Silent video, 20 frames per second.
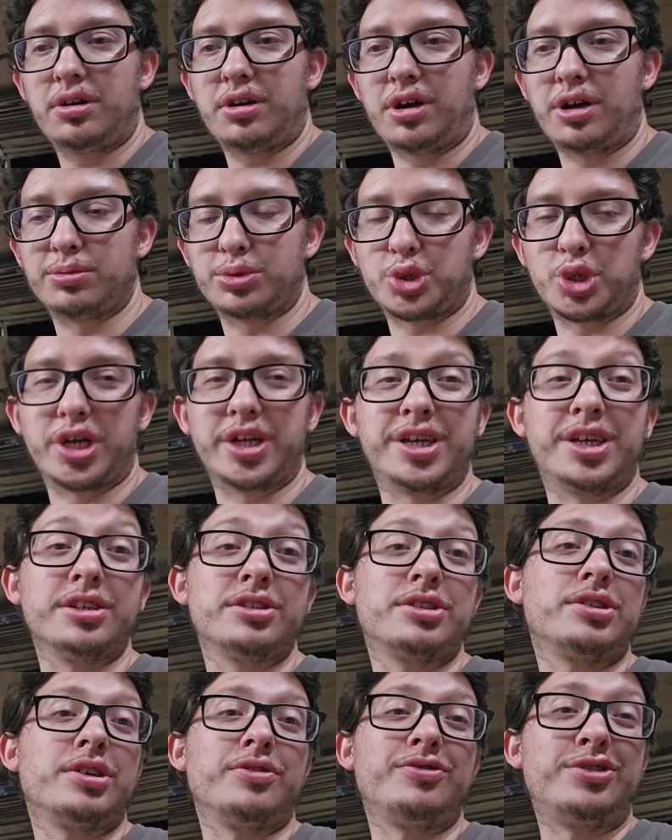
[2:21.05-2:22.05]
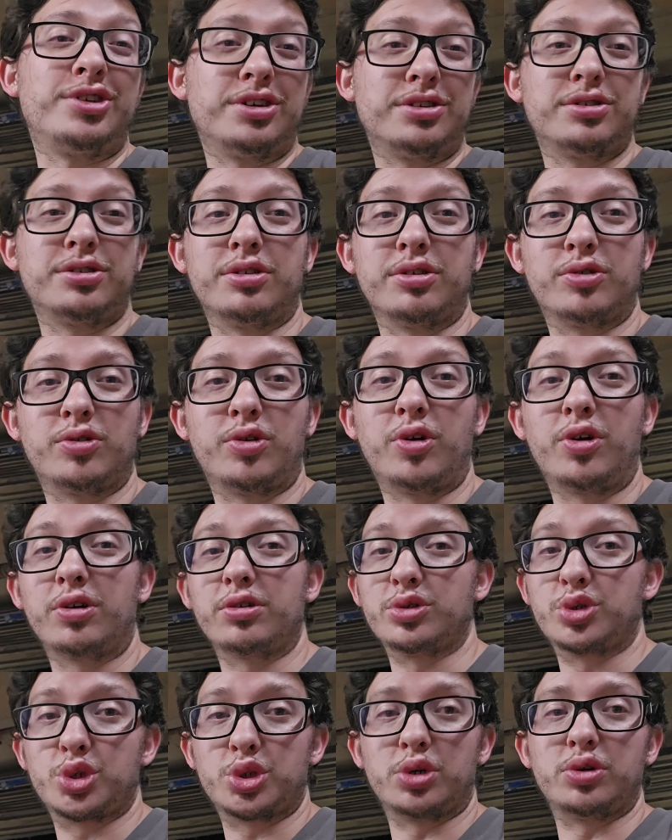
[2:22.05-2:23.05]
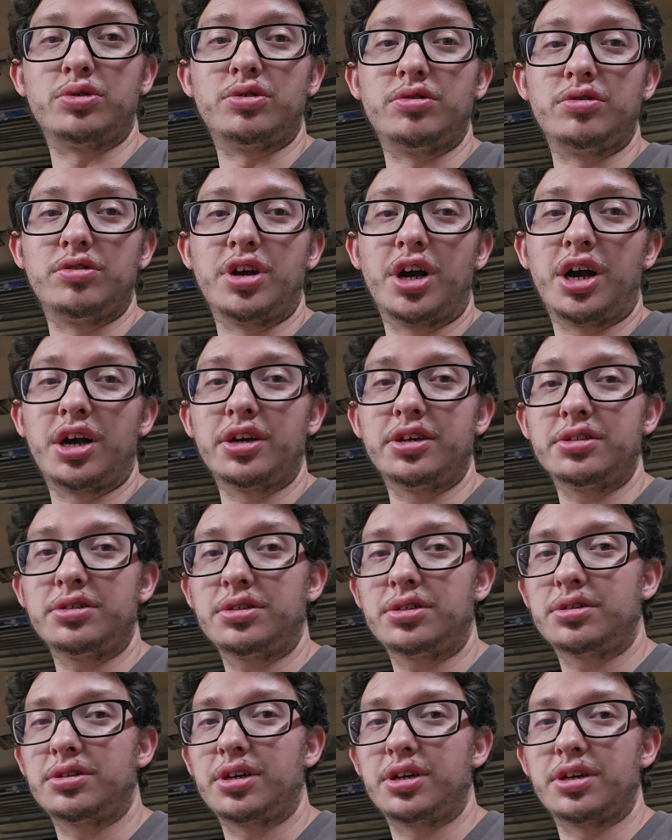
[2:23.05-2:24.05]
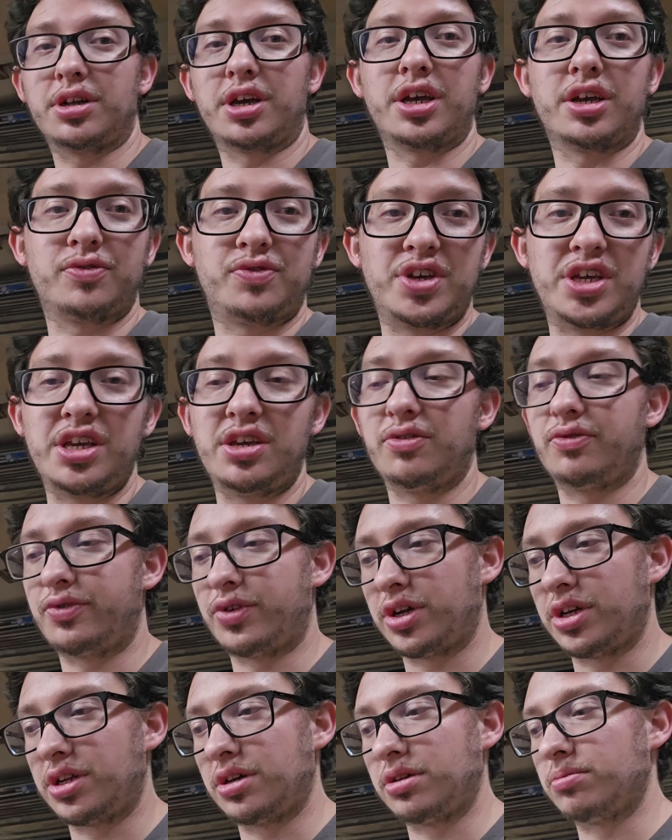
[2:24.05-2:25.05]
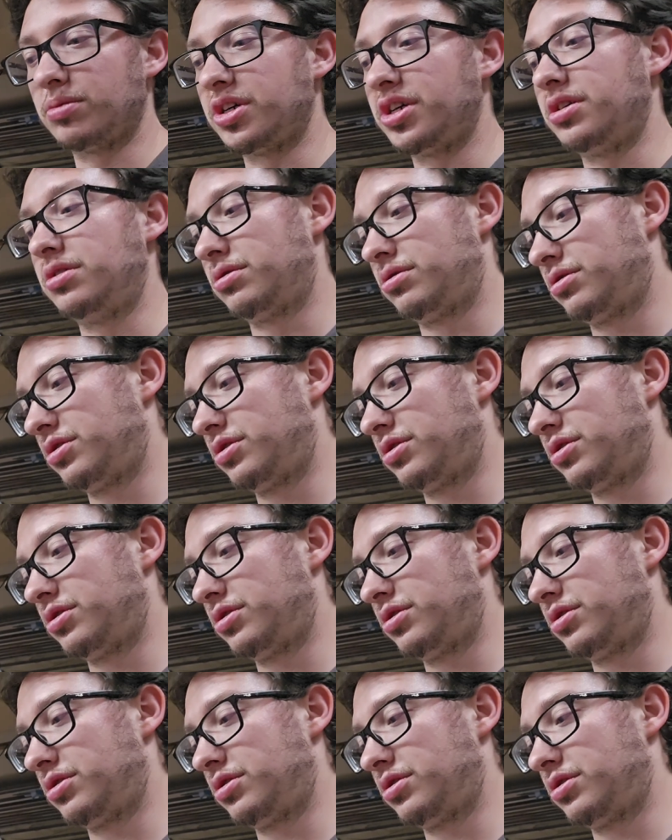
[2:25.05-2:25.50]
I'm trying to get stuff done to the car and show you guys, and I have heat fighting me.